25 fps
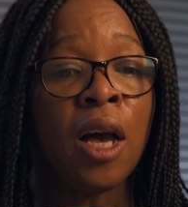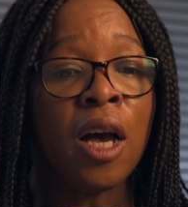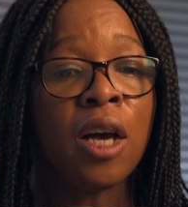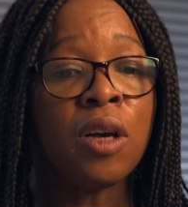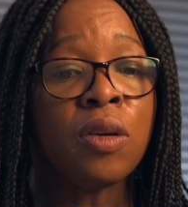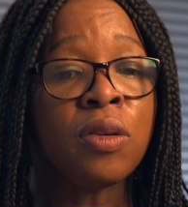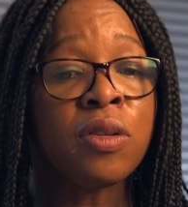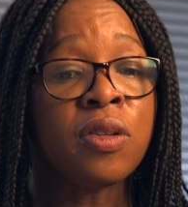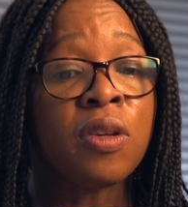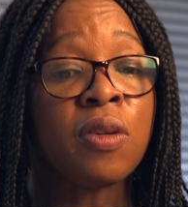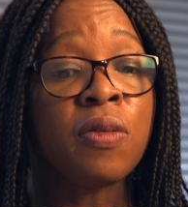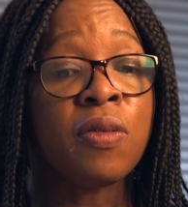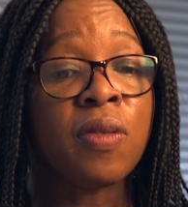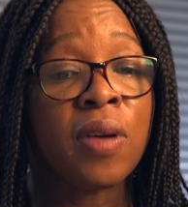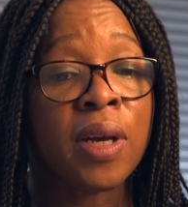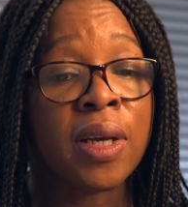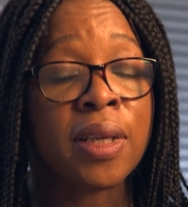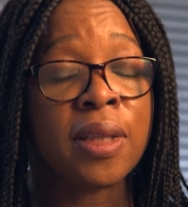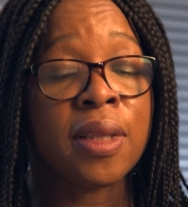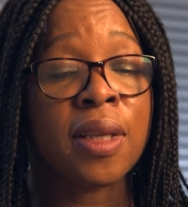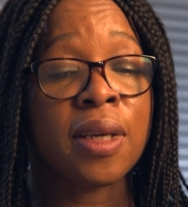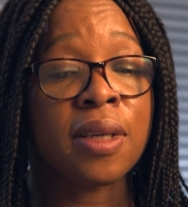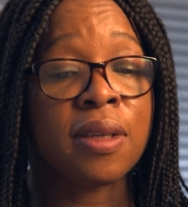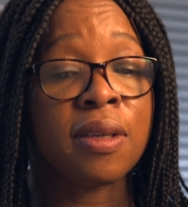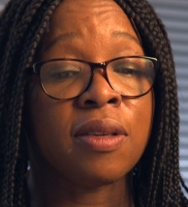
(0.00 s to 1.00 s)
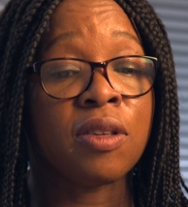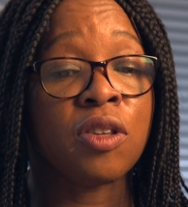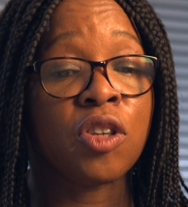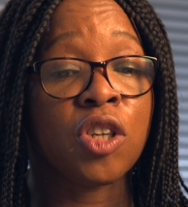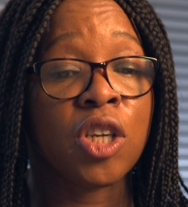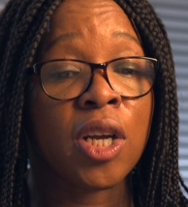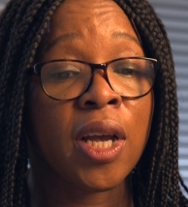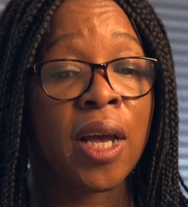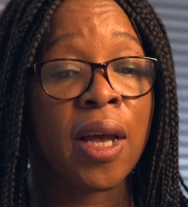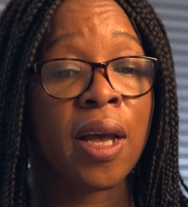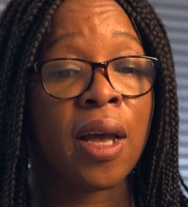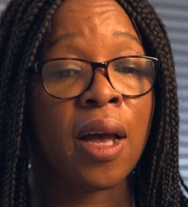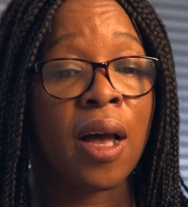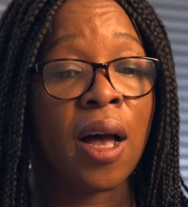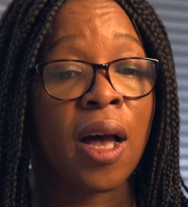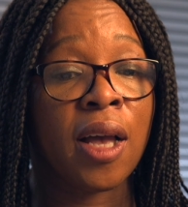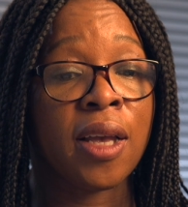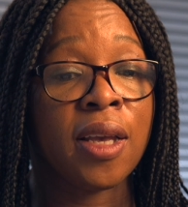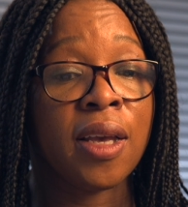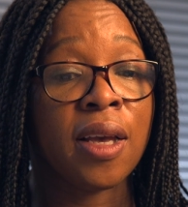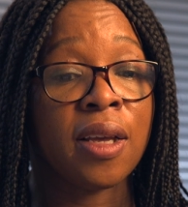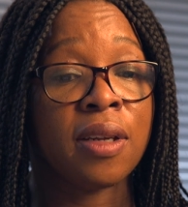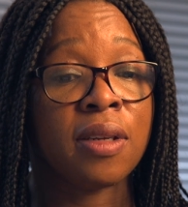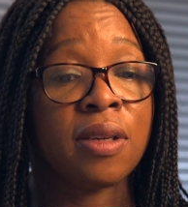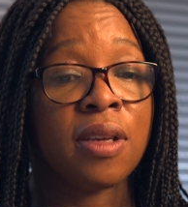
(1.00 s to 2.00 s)
I also find that as chair,
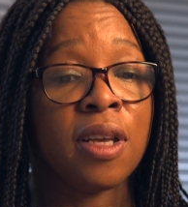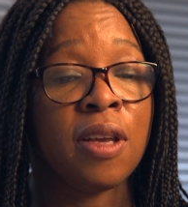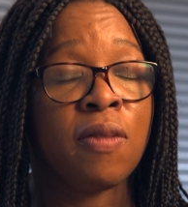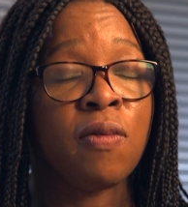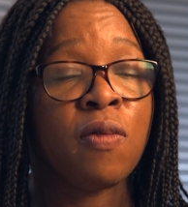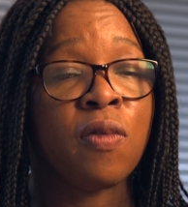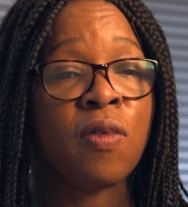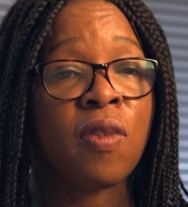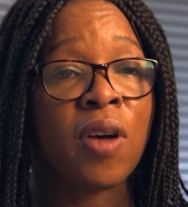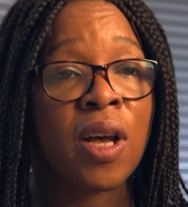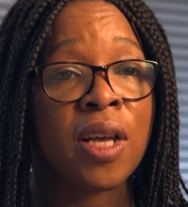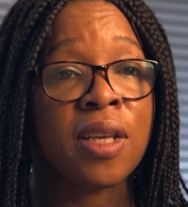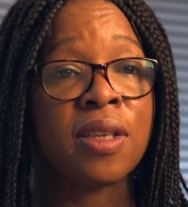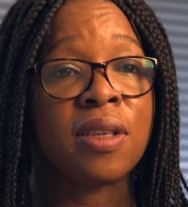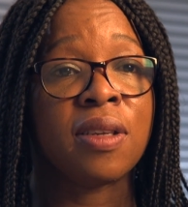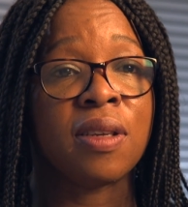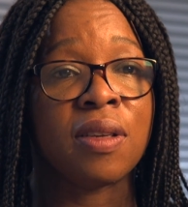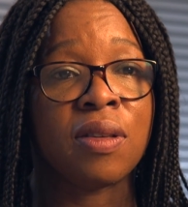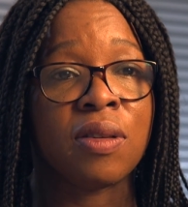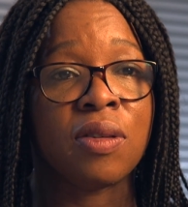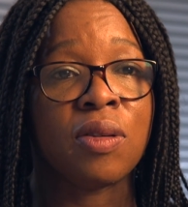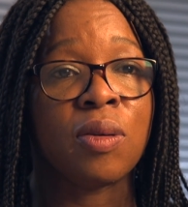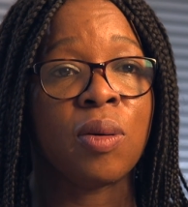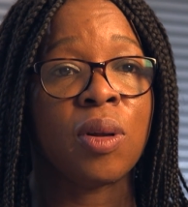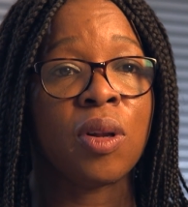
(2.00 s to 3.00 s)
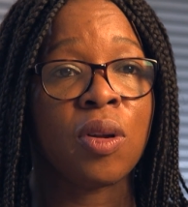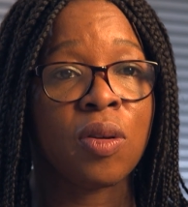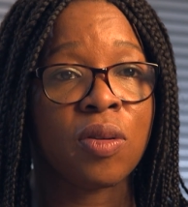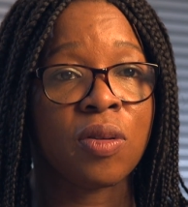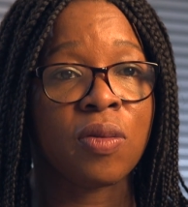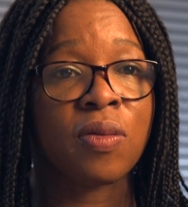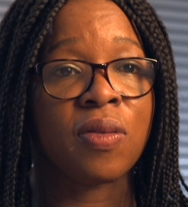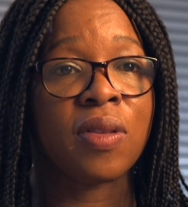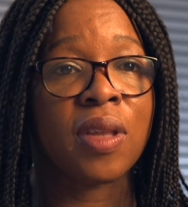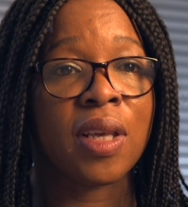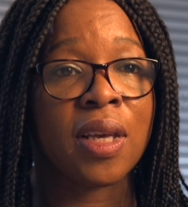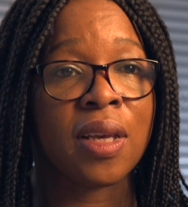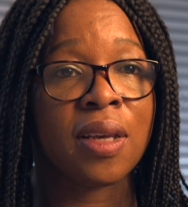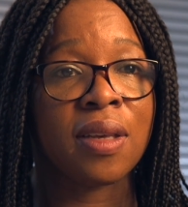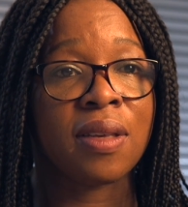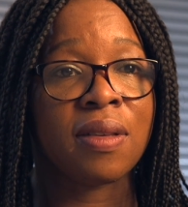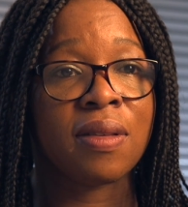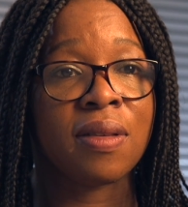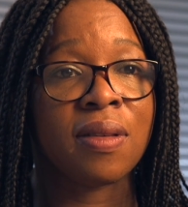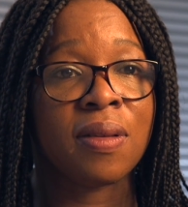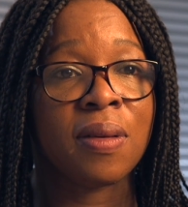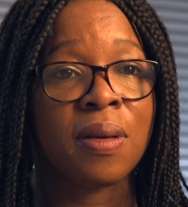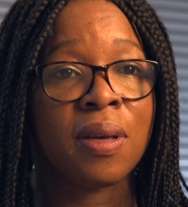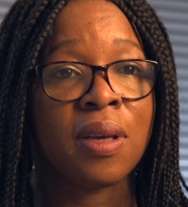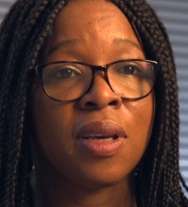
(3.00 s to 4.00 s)
I get invited to a lot of
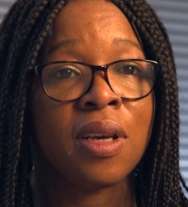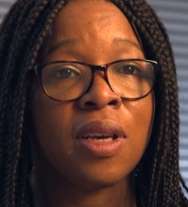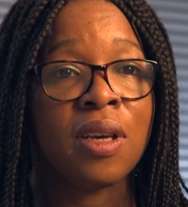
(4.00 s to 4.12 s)
things.